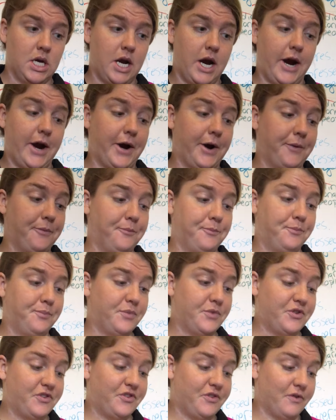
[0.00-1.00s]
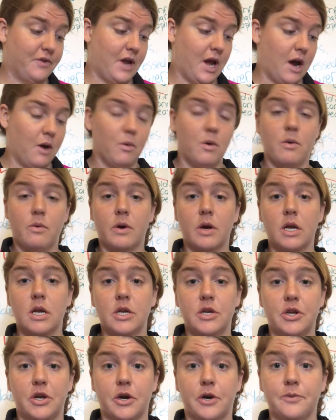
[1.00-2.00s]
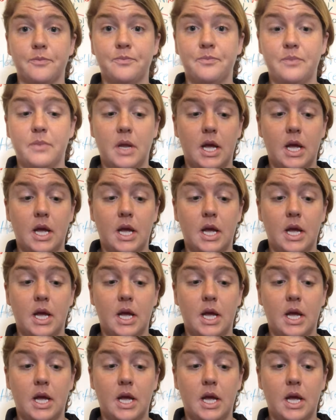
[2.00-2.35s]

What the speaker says: All right, so now what we're gonna do